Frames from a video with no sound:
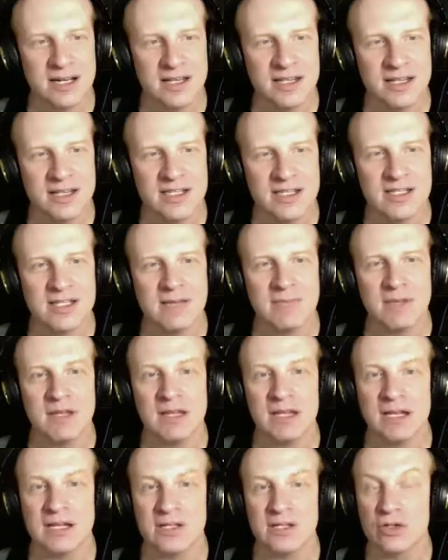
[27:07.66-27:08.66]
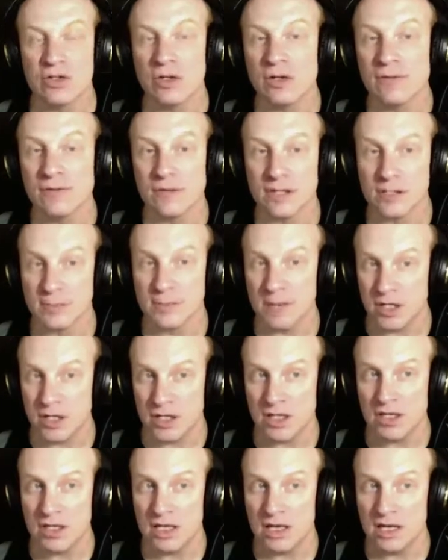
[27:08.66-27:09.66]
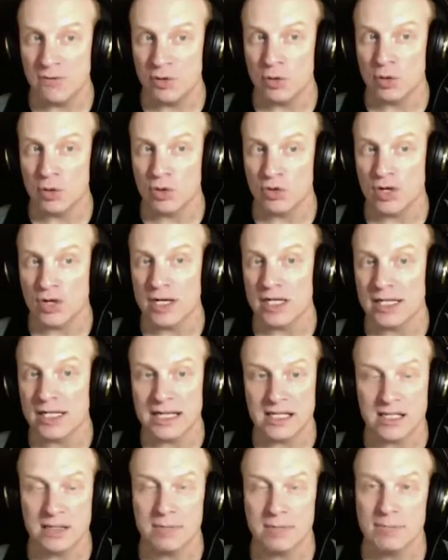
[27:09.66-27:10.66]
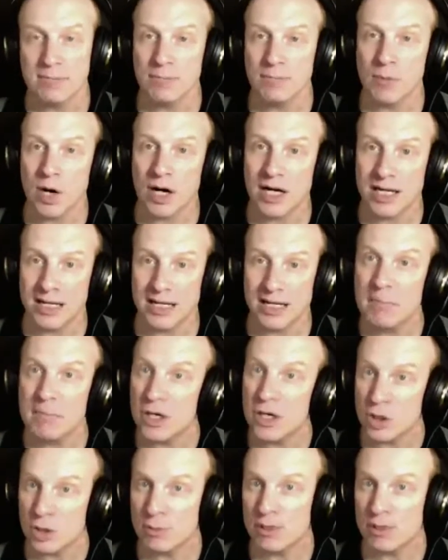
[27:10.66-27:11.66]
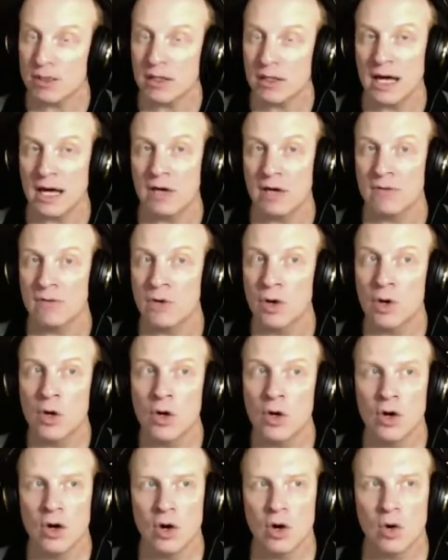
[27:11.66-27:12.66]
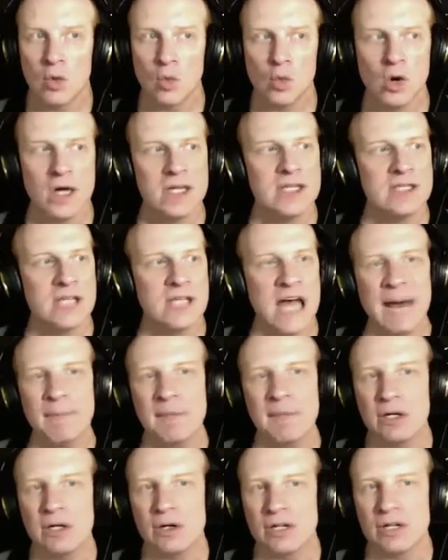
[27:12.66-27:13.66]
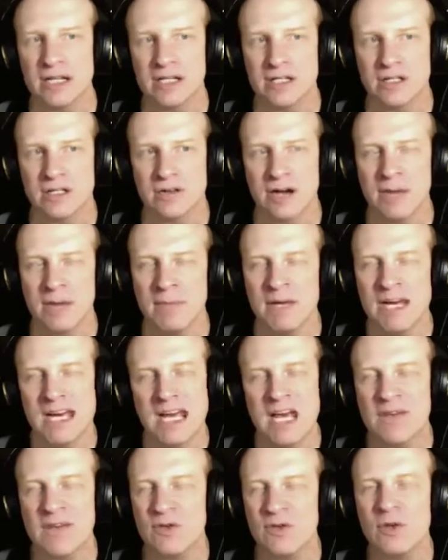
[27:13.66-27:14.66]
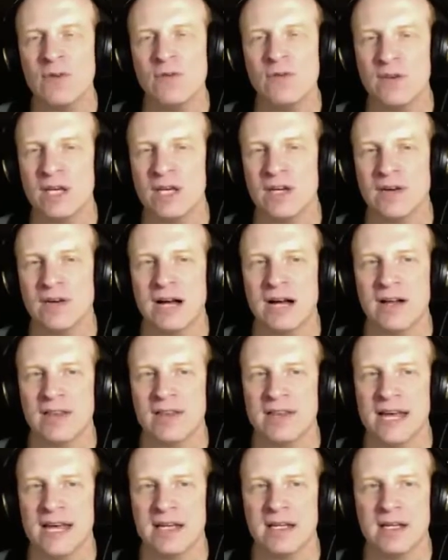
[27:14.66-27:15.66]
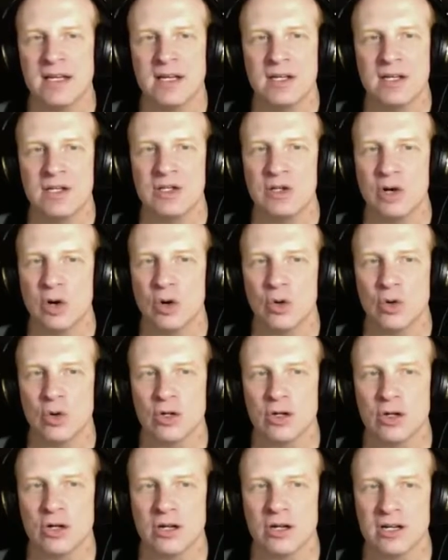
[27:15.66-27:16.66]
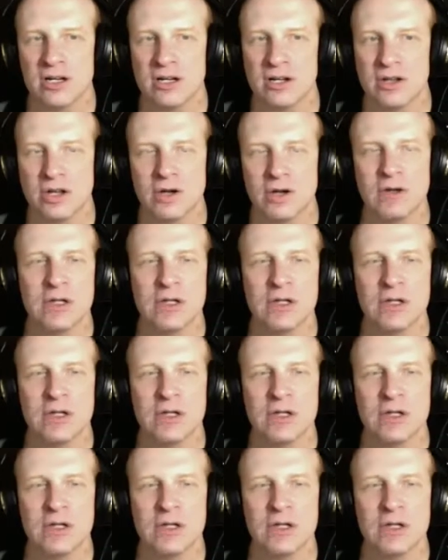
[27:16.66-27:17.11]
this is uh, this is something that is good, for, especially if you were trying to get some marketing measurement out of what is happening on Instagram. If you figure out that you know